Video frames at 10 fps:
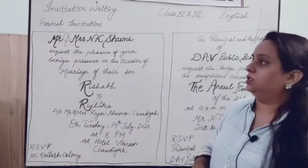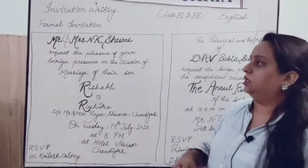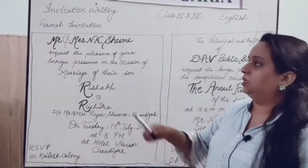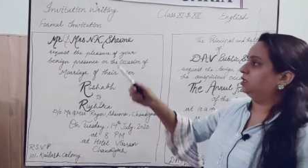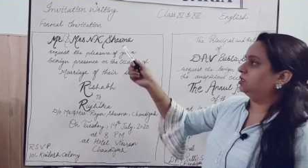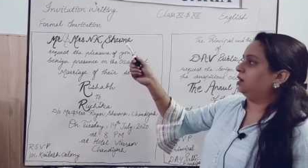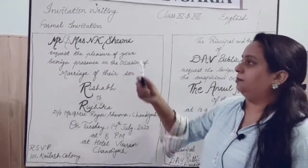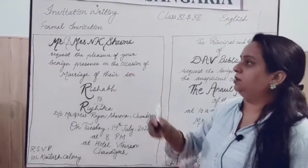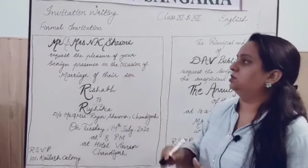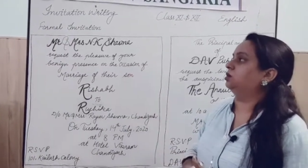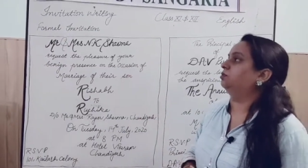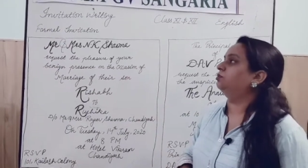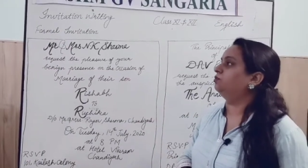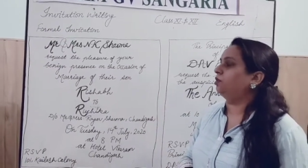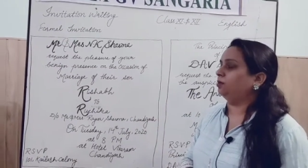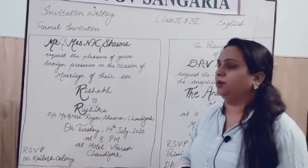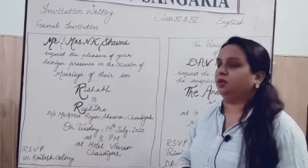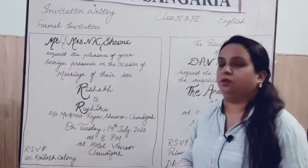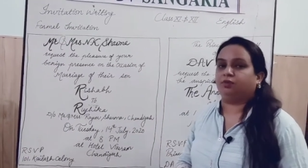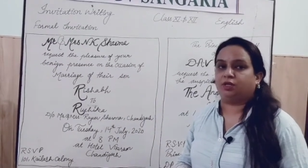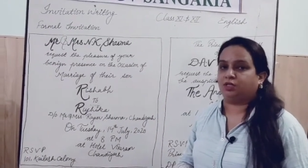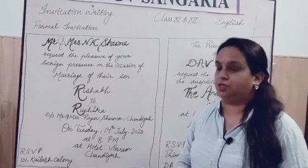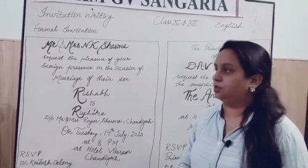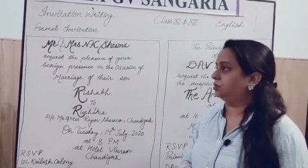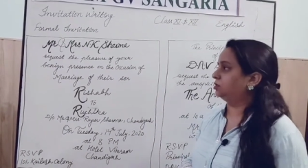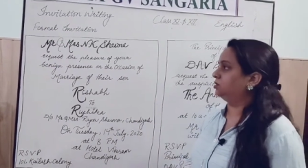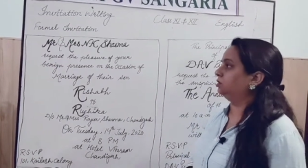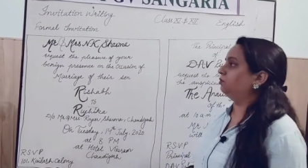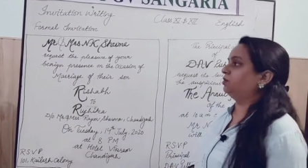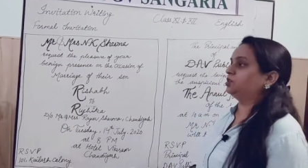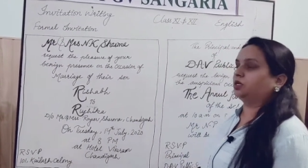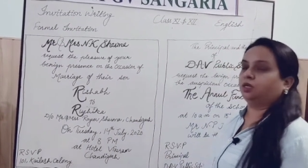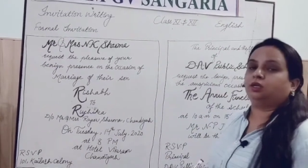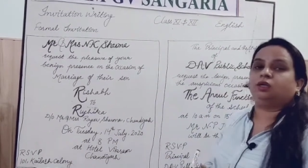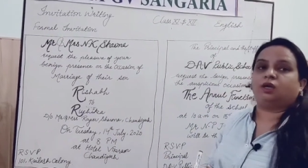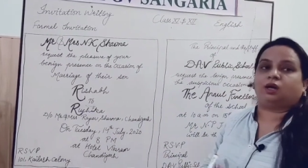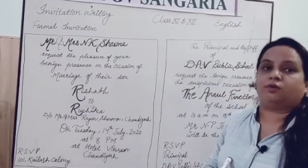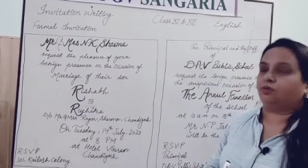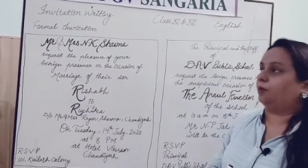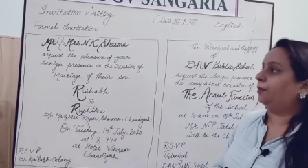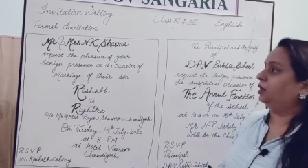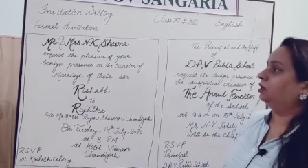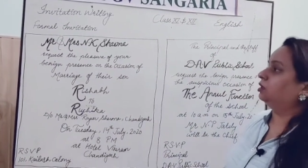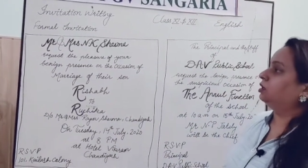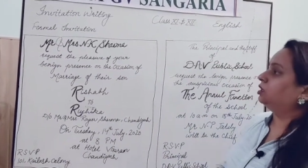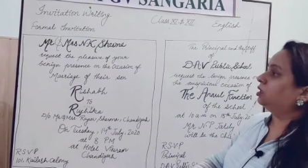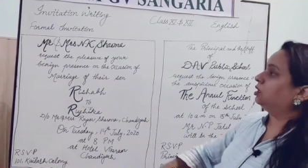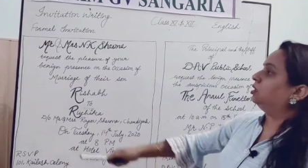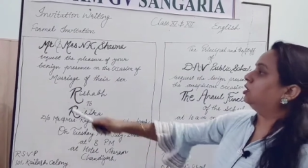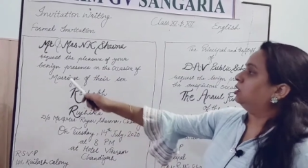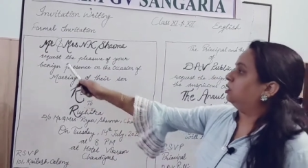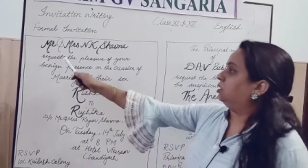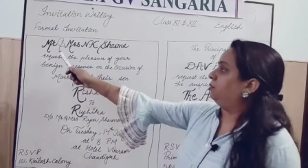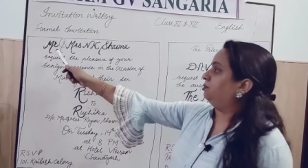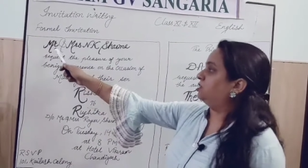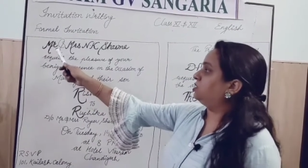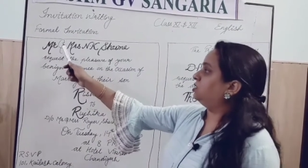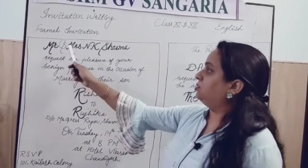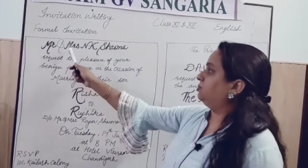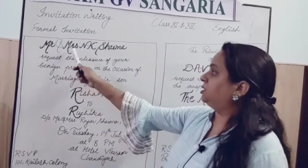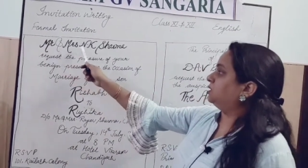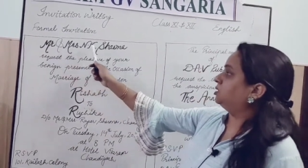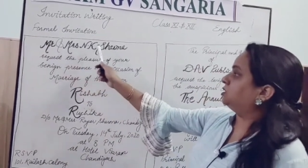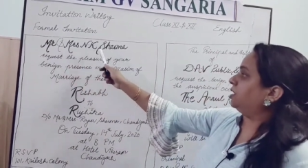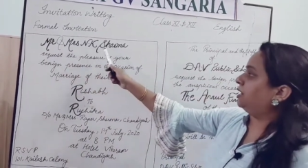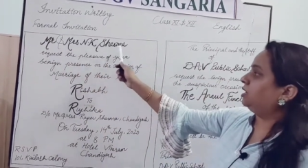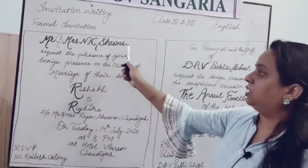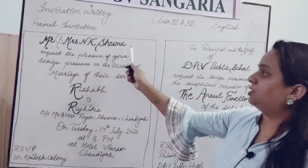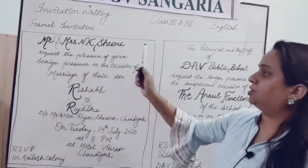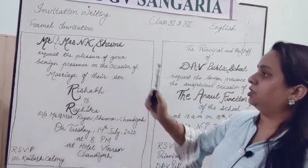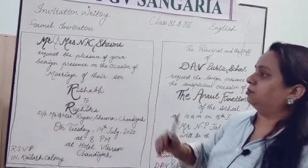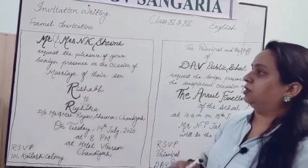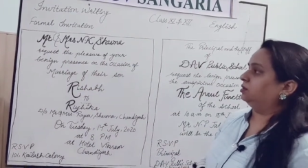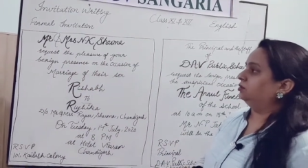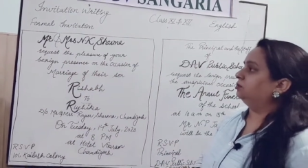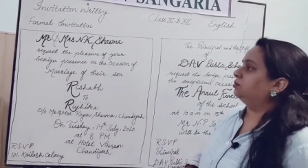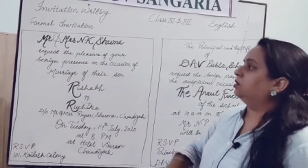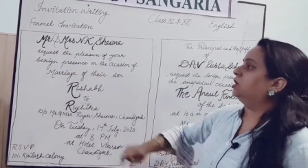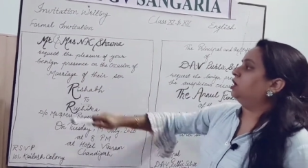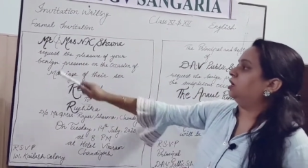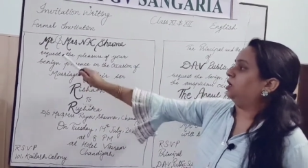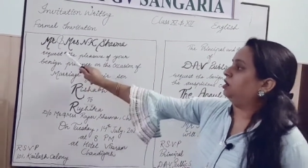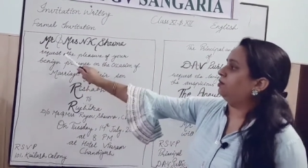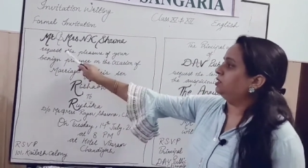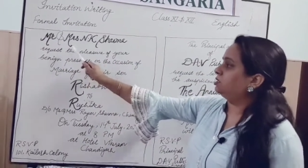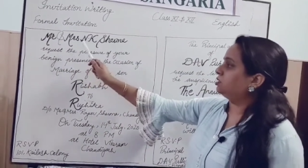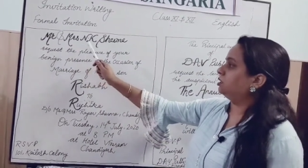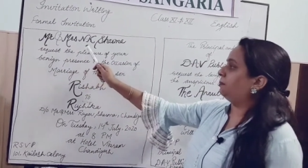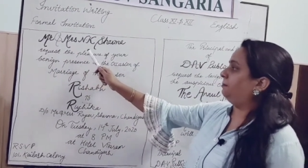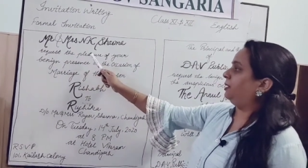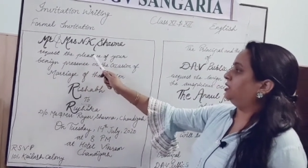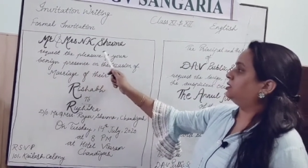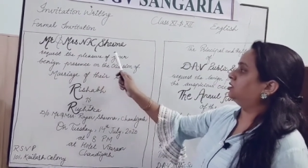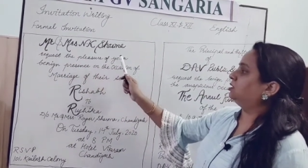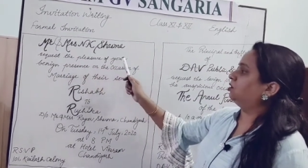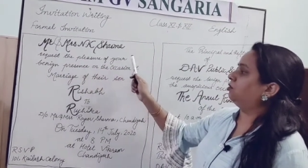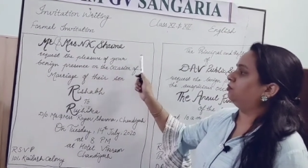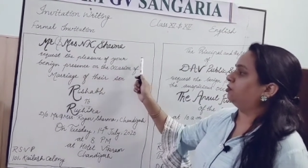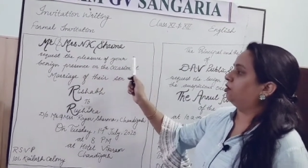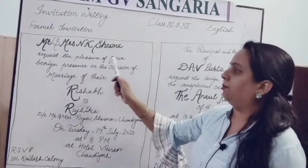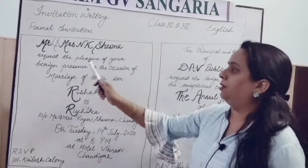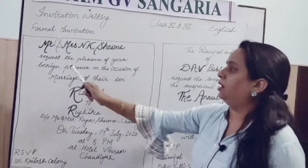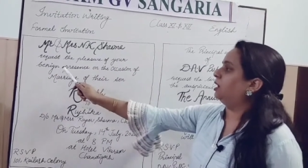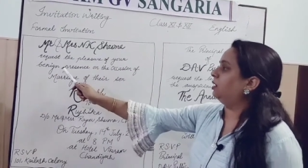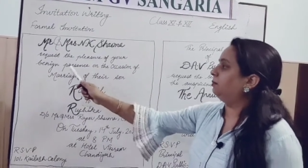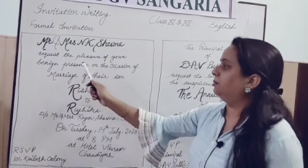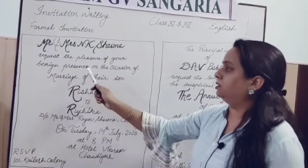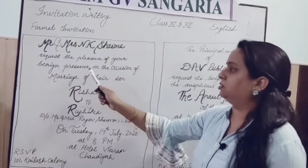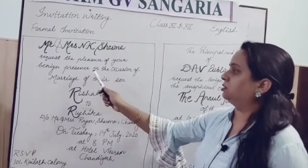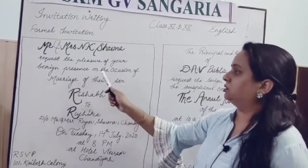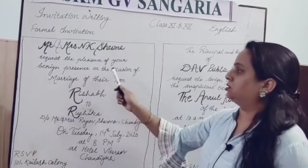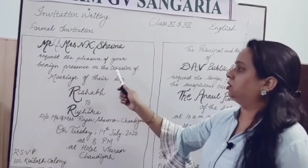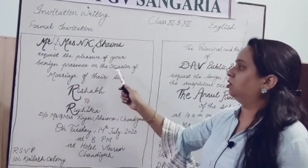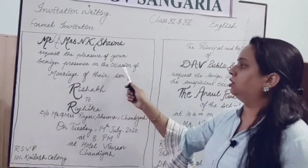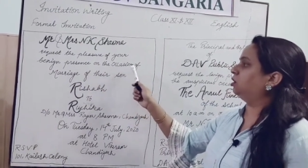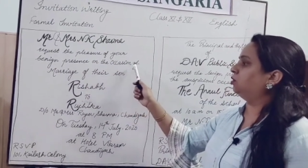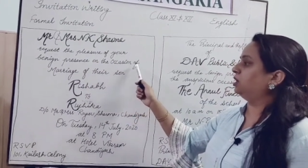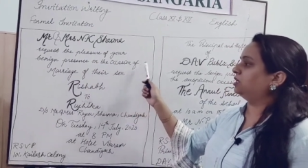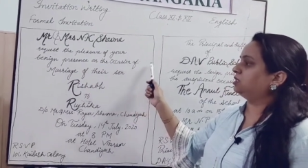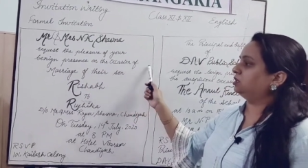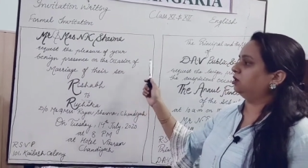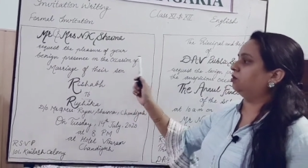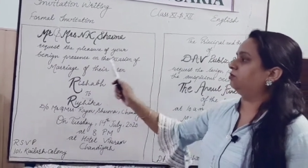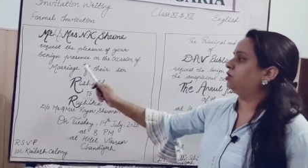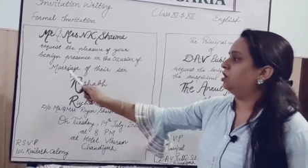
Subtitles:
See the examples of formal invitations which are in card format. Mr. and Mrs. N.K. Sharma request the pleasure of your benign presence on the occasion of